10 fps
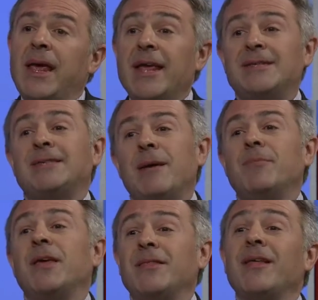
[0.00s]
is
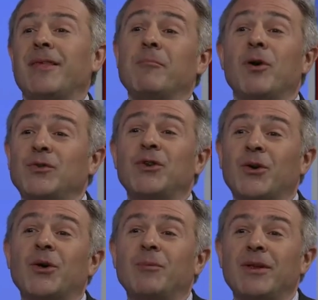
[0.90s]
something I think most
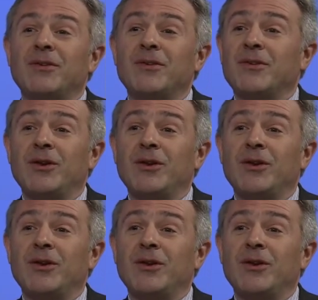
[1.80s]
economists,